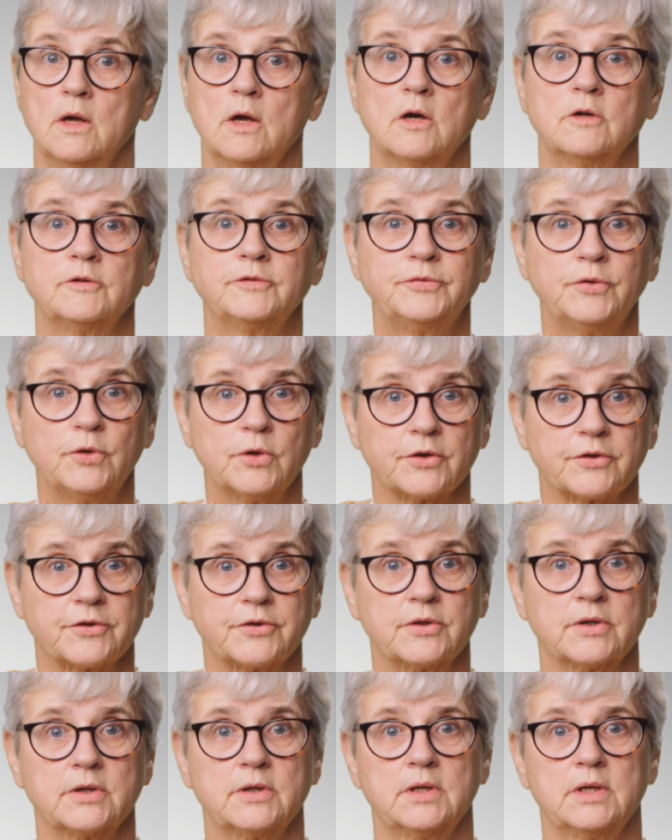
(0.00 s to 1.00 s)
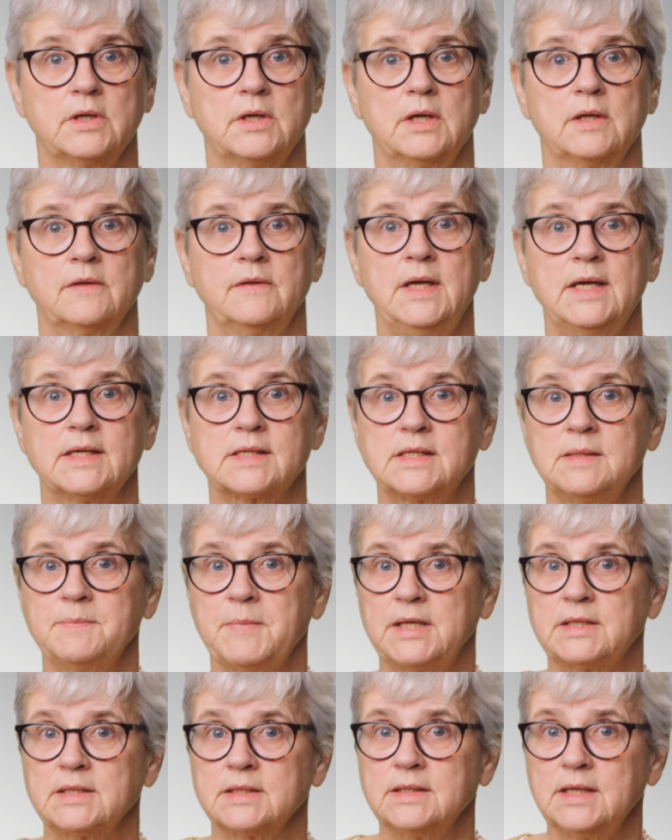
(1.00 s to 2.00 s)
Fourth, the
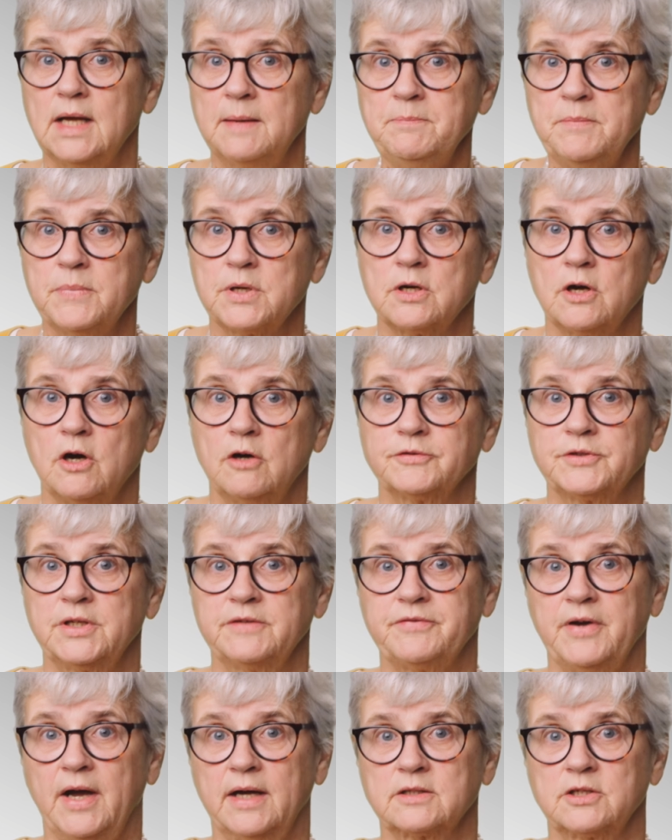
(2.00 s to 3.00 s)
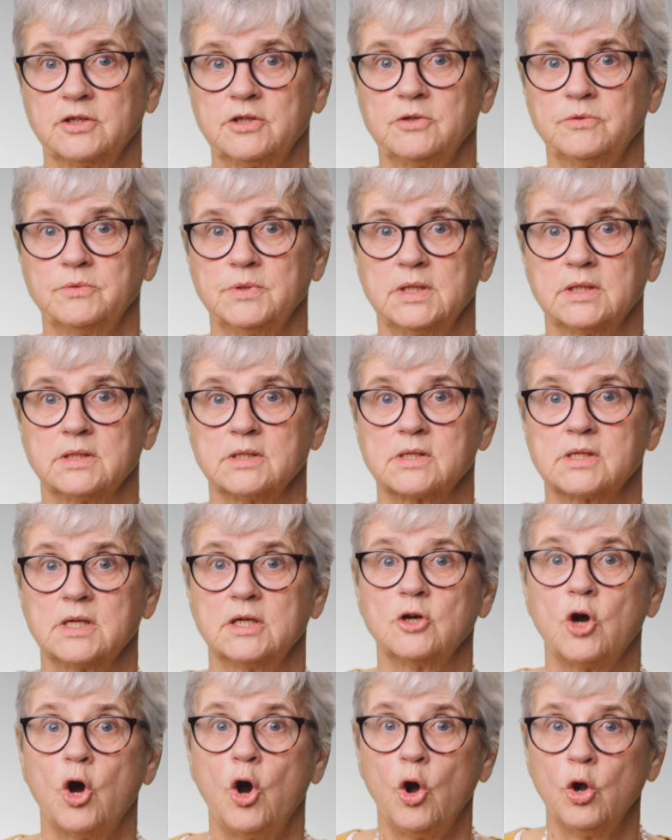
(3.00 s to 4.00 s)
estimated number of de facto unions
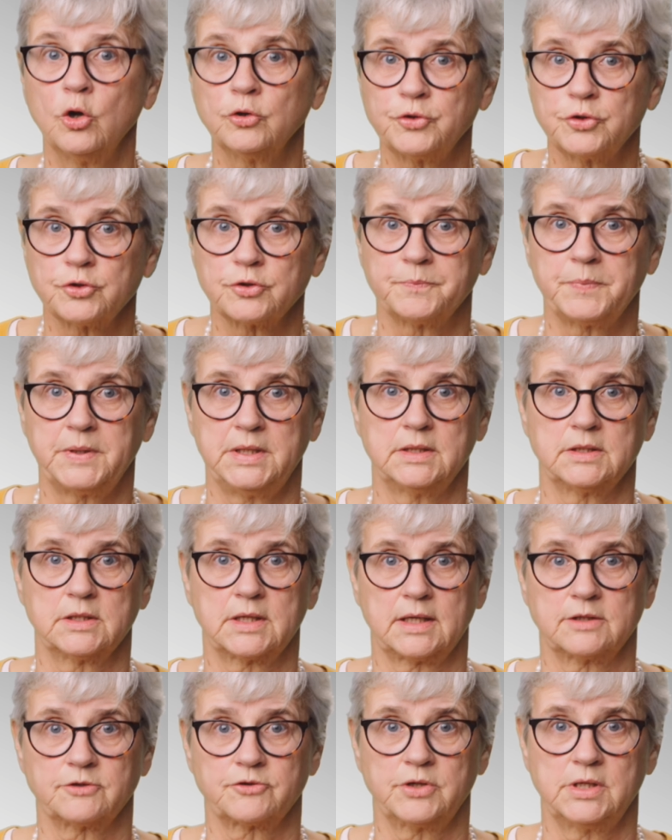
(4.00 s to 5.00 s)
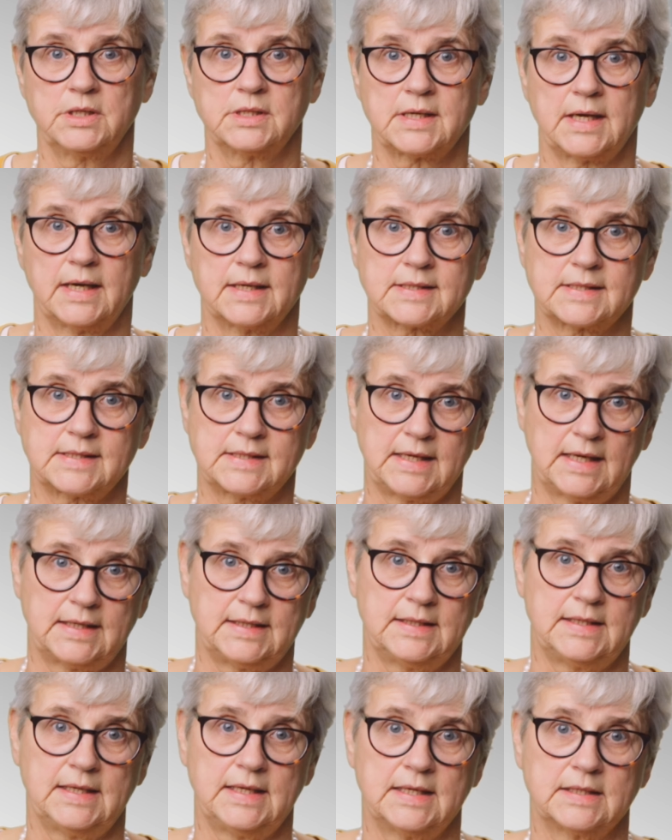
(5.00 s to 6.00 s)
in all European countries has
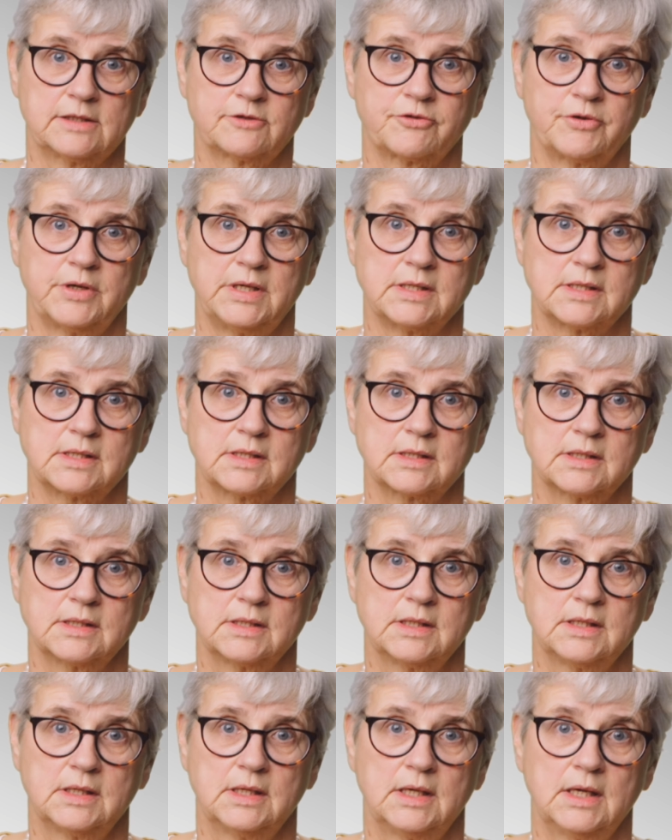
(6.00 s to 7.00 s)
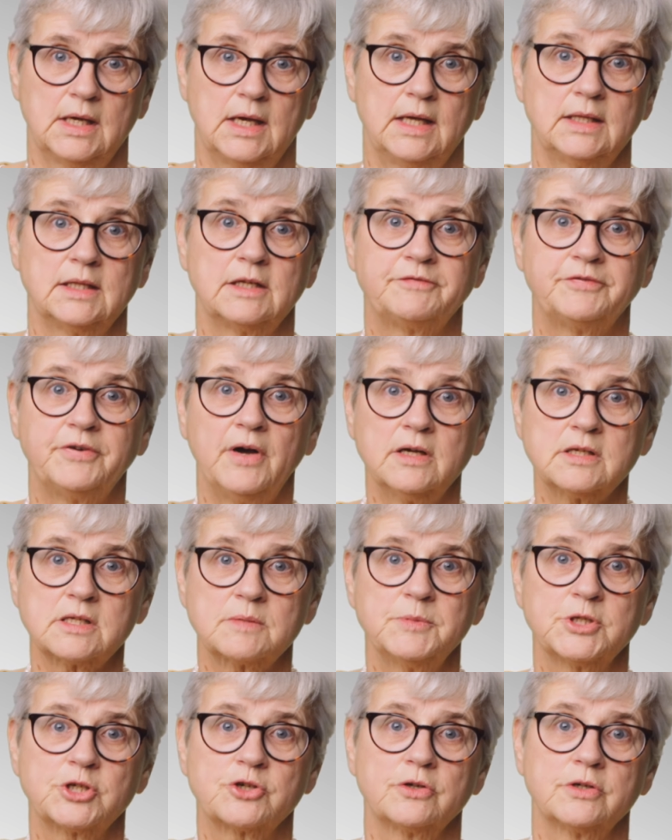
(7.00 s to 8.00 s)
steadily increased. In the vast
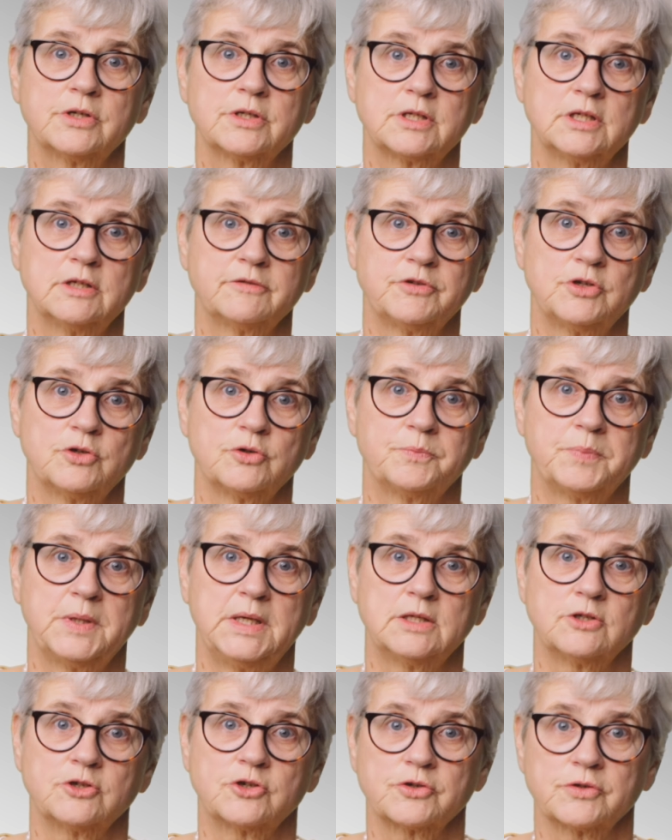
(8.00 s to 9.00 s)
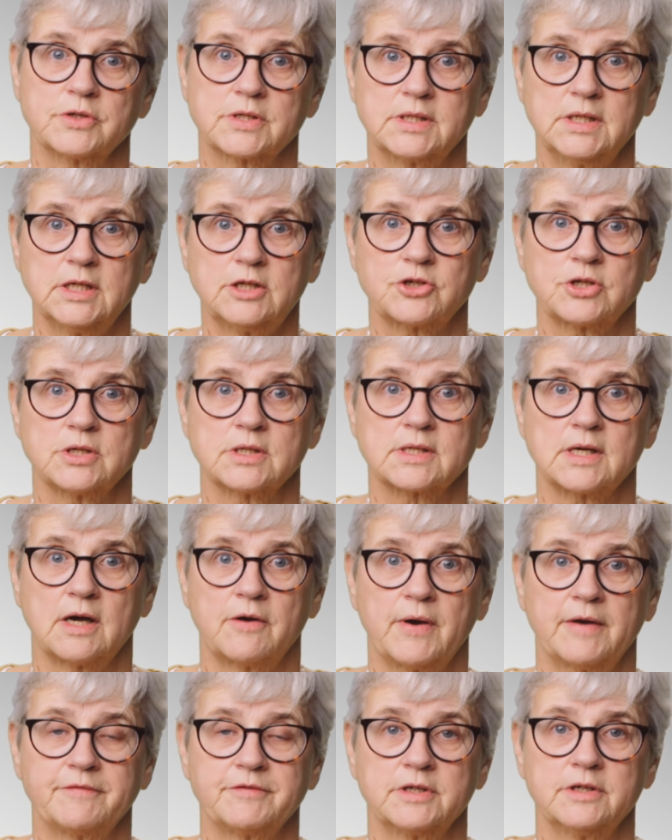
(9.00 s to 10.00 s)
majority of European jurisdictions,
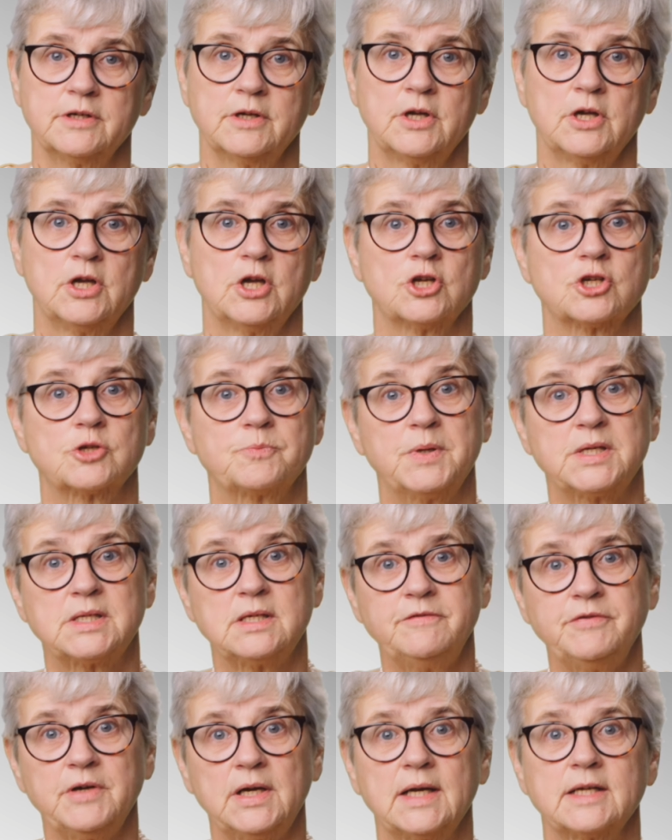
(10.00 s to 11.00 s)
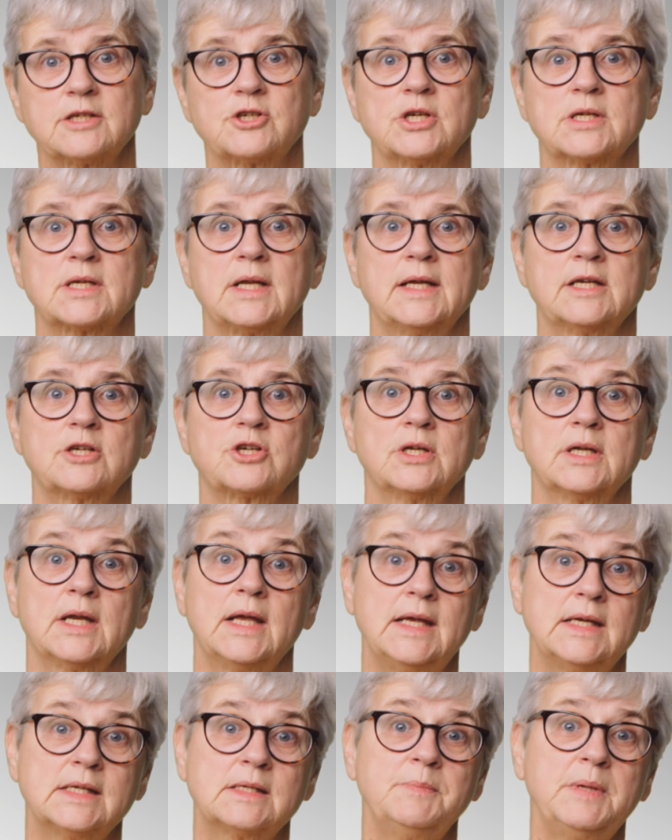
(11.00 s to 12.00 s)
however, specific legislation
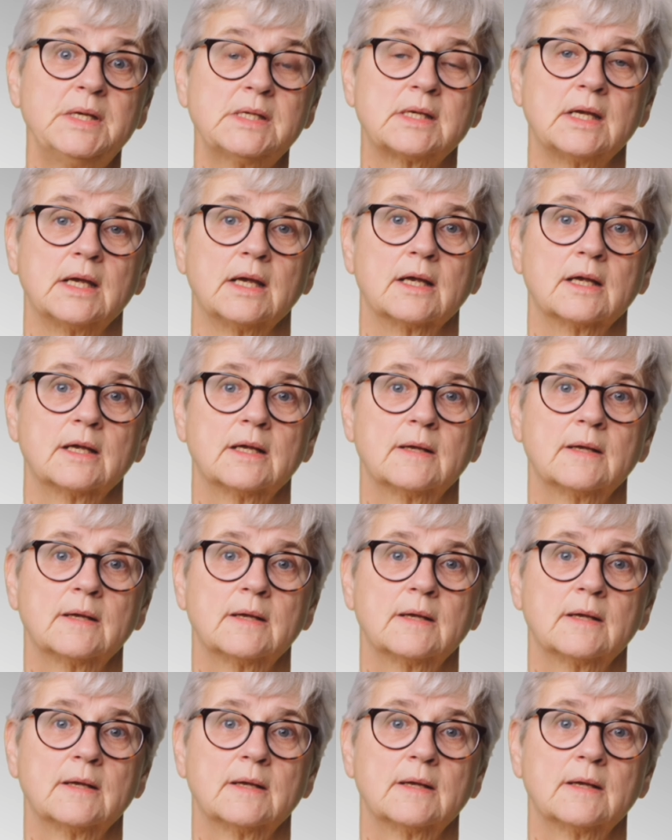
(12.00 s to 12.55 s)
is missing.